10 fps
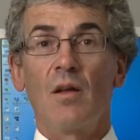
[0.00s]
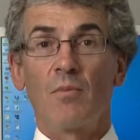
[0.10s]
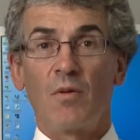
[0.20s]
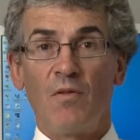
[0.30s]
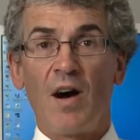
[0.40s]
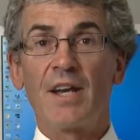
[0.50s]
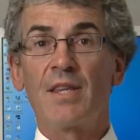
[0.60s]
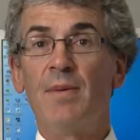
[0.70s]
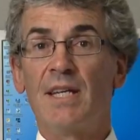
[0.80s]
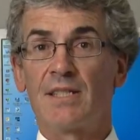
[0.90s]
Provided
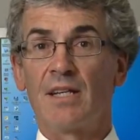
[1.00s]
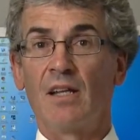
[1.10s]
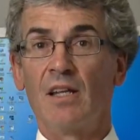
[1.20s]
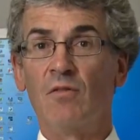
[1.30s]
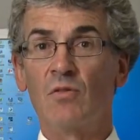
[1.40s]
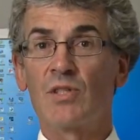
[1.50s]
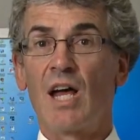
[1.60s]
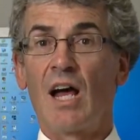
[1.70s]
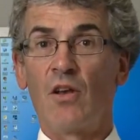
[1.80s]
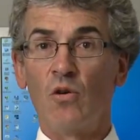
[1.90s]
the BSL levels
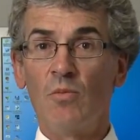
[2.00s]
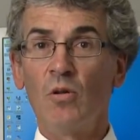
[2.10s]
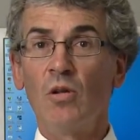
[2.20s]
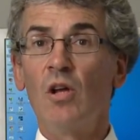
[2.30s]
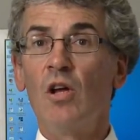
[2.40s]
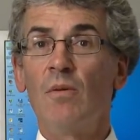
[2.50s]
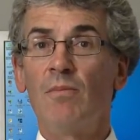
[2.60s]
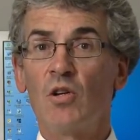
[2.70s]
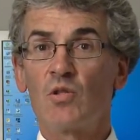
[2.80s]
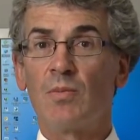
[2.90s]
are normal,
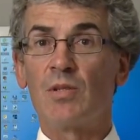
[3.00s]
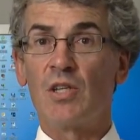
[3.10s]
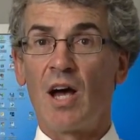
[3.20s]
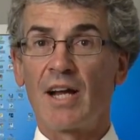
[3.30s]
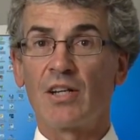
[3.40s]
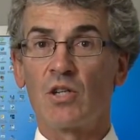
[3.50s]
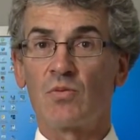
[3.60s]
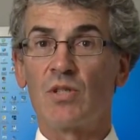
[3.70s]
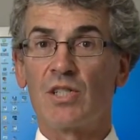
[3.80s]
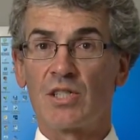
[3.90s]
most women diagnosed
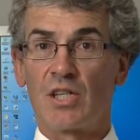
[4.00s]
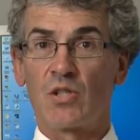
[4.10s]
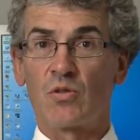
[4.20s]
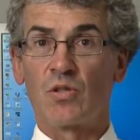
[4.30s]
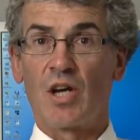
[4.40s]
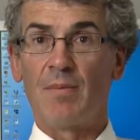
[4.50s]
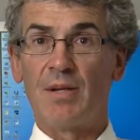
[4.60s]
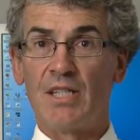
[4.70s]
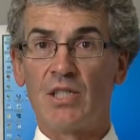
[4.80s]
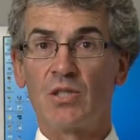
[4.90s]
with gestational
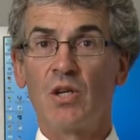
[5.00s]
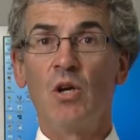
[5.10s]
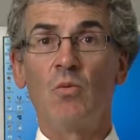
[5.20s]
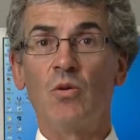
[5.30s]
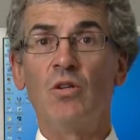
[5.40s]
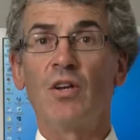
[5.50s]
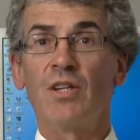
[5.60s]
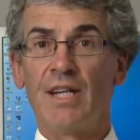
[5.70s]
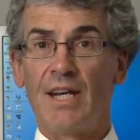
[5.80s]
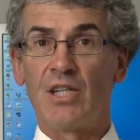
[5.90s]
diabetes will not
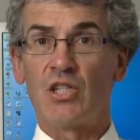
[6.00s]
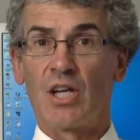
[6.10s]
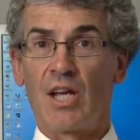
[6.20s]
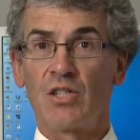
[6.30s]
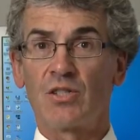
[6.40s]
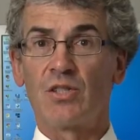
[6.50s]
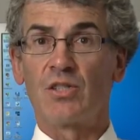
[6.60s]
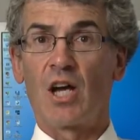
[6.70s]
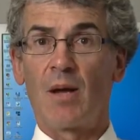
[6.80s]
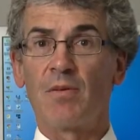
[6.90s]
need any change to the
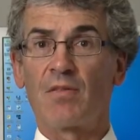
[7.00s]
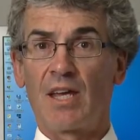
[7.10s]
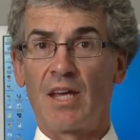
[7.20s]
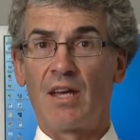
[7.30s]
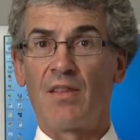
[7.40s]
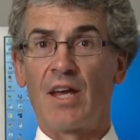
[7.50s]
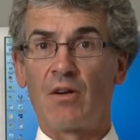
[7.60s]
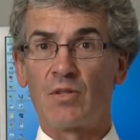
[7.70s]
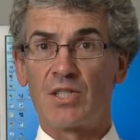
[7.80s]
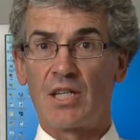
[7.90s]
type of care they are
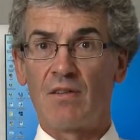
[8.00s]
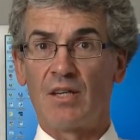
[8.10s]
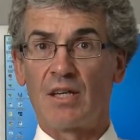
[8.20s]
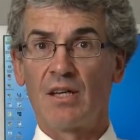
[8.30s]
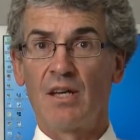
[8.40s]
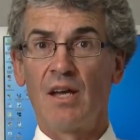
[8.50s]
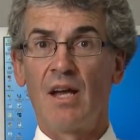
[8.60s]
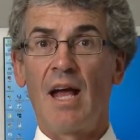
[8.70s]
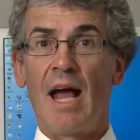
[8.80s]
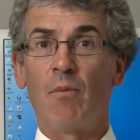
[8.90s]
receiving
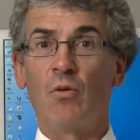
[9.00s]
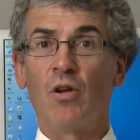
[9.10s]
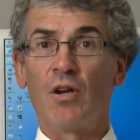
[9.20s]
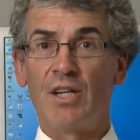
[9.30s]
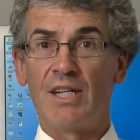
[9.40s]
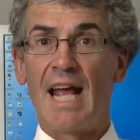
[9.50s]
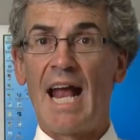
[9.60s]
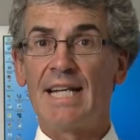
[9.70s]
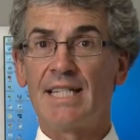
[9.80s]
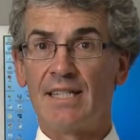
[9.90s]
and will not need
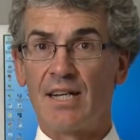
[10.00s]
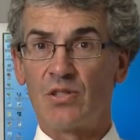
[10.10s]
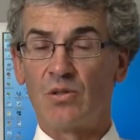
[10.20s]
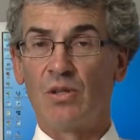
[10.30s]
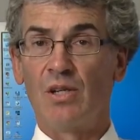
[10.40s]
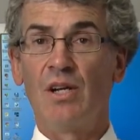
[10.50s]
antenatal